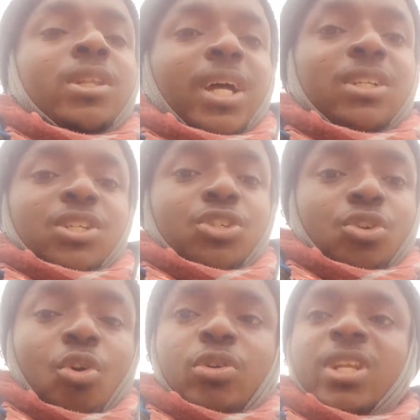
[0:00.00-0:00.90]
that is
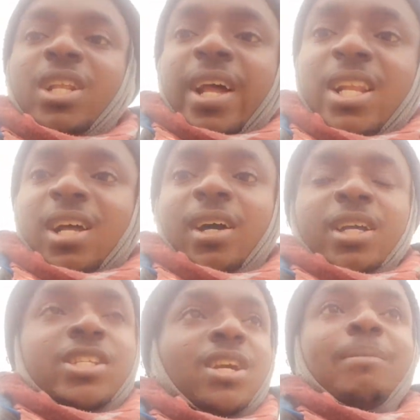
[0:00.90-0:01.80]
called Delilah,
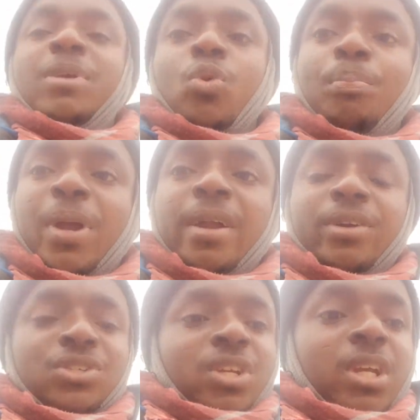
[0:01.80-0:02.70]
it can be your
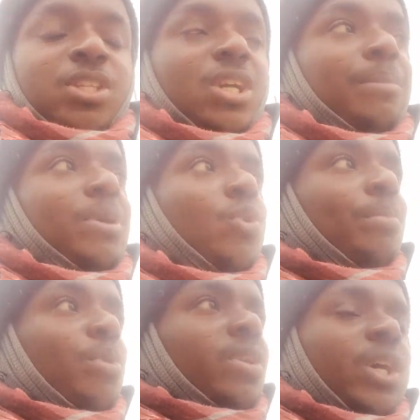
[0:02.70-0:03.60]
parents, it can be your
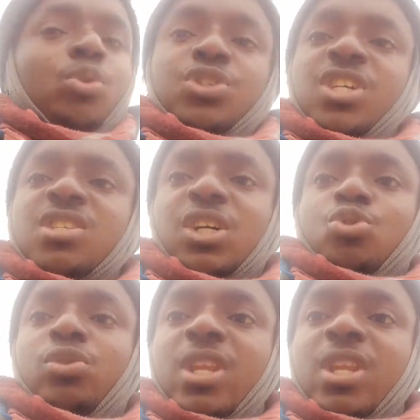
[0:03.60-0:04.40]
brother, your sisters, your